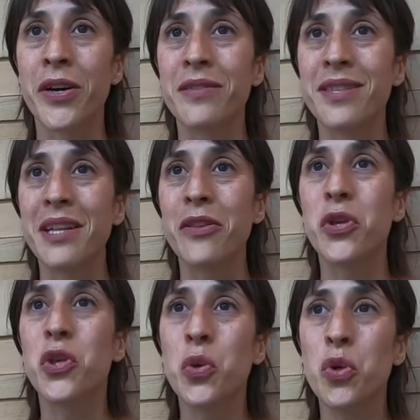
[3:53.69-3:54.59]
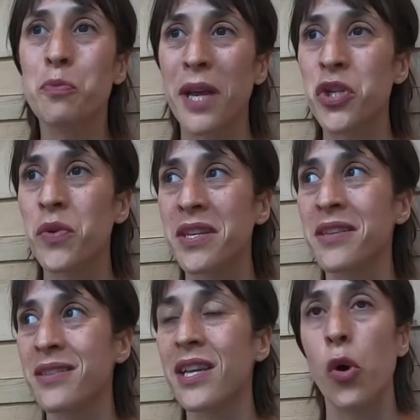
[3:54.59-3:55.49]
Still, the huge majority
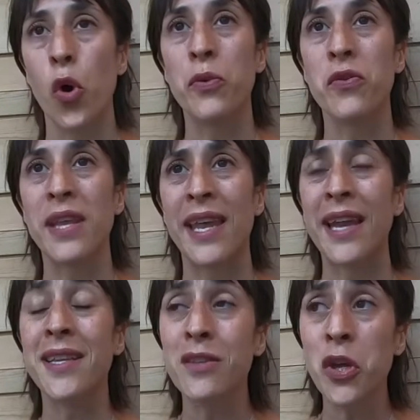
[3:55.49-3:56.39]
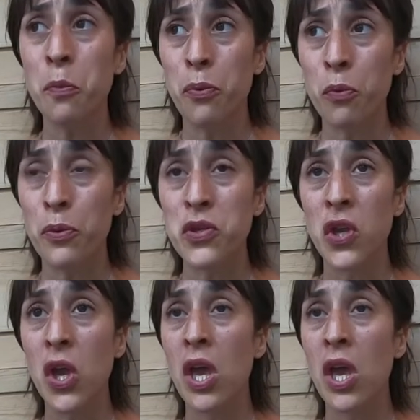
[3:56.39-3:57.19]
is still open to that. And it's not the purpose.